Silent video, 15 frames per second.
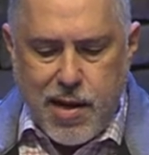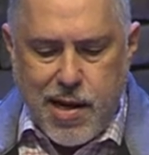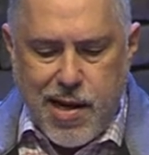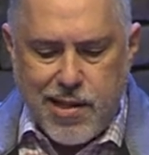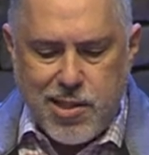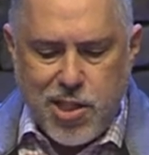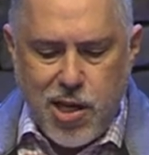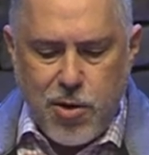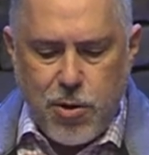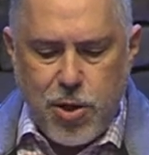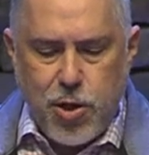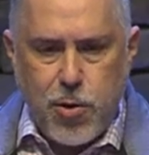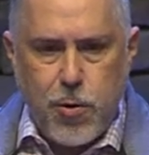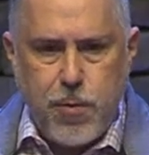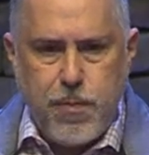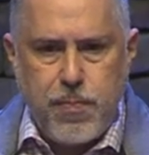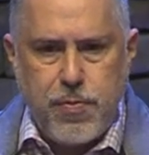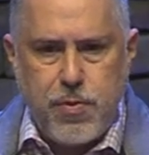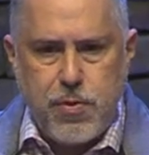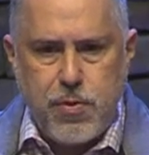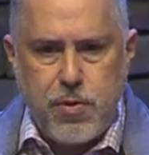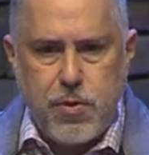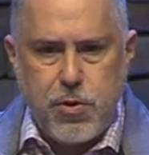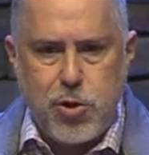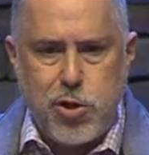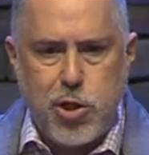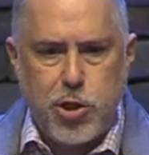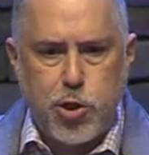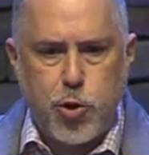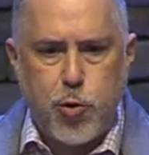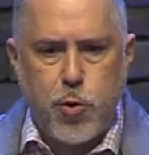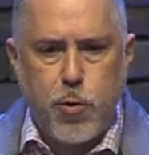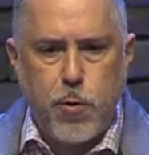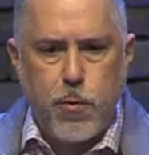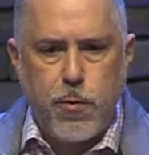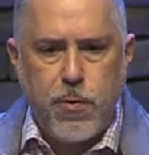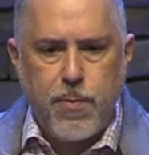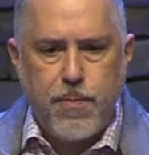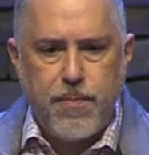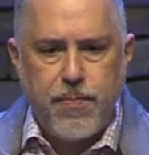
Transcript: I tell you the truth,